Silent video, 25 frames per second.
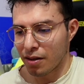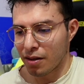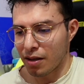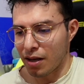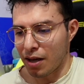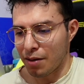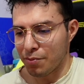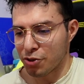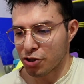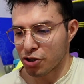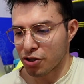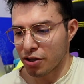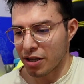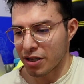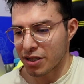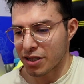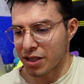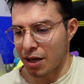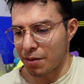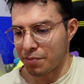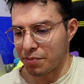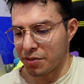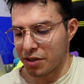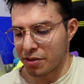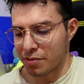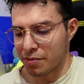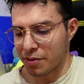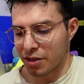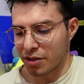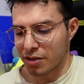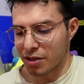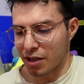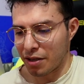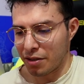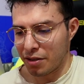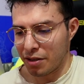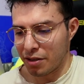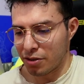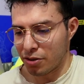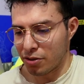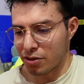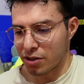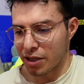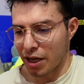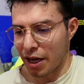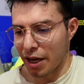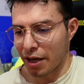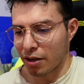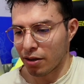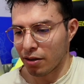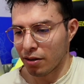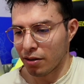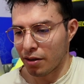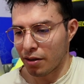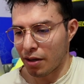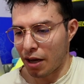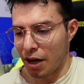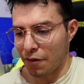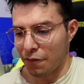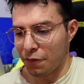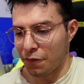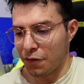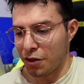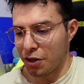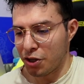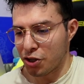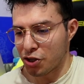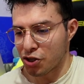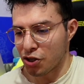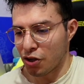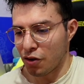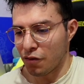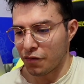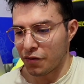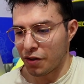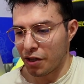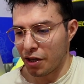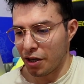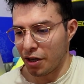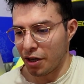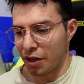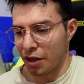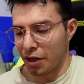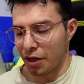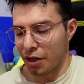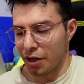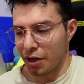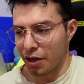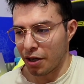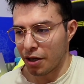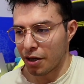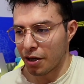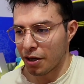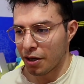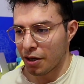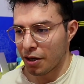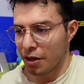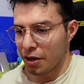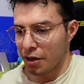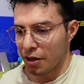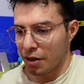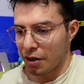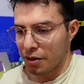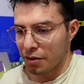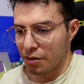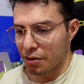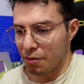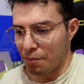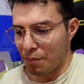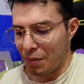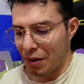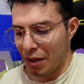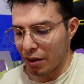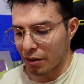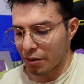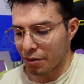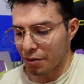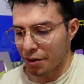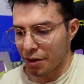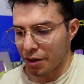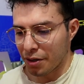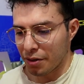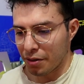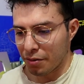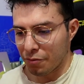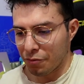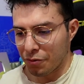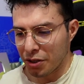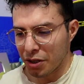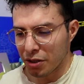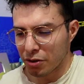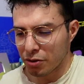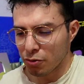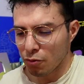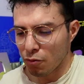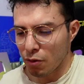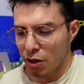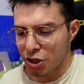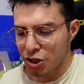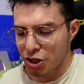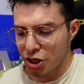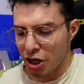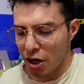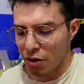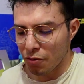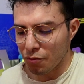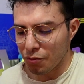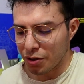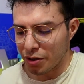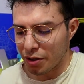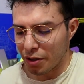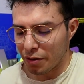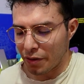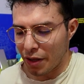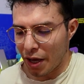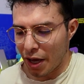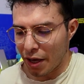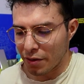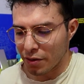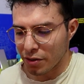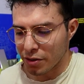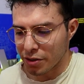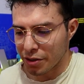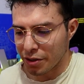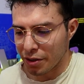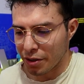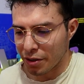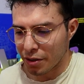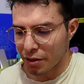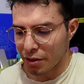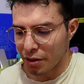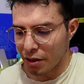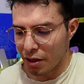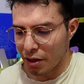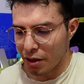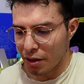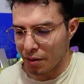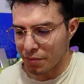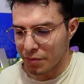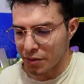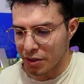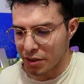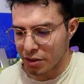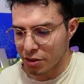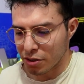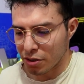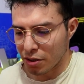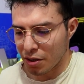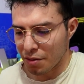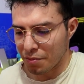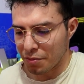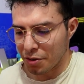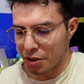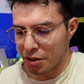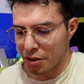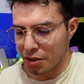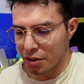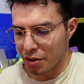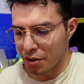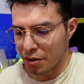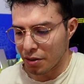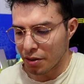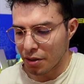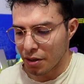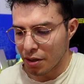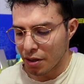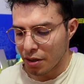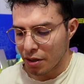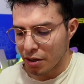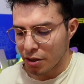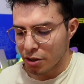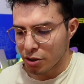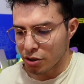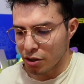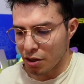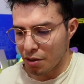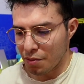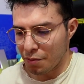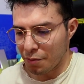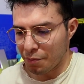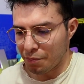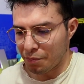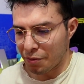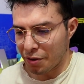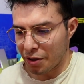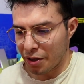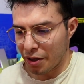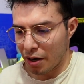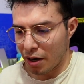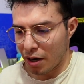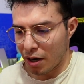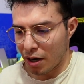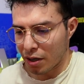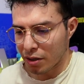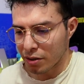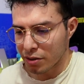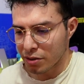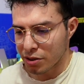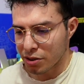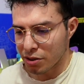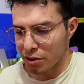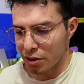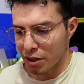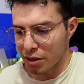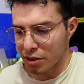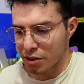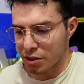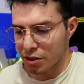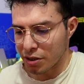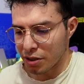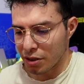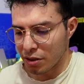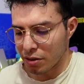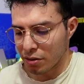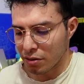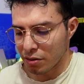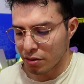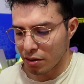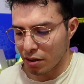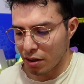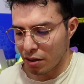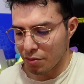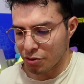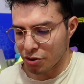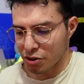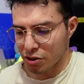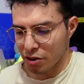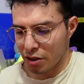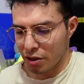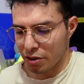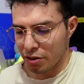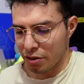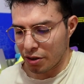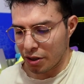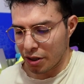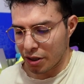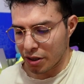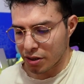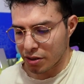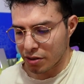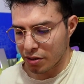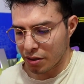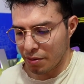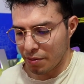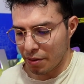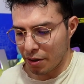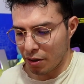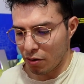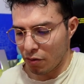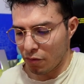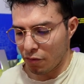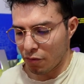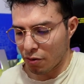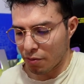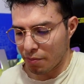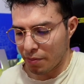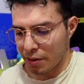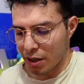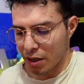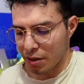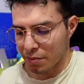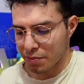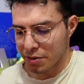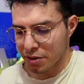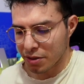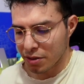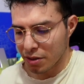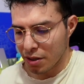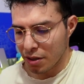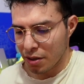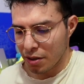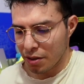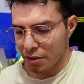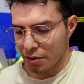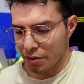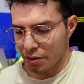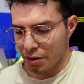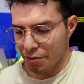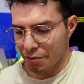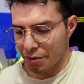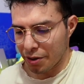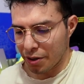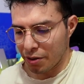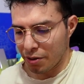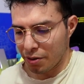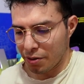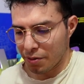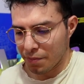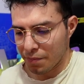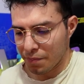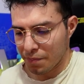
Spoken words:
I'm just gonna sap this because I need to cycle. I finish off the Valkyrie. We need to watch out with the nados here. This is gonna be pretty hard. So let's see. I'm just gonna do this. He might go for barbs. There we go.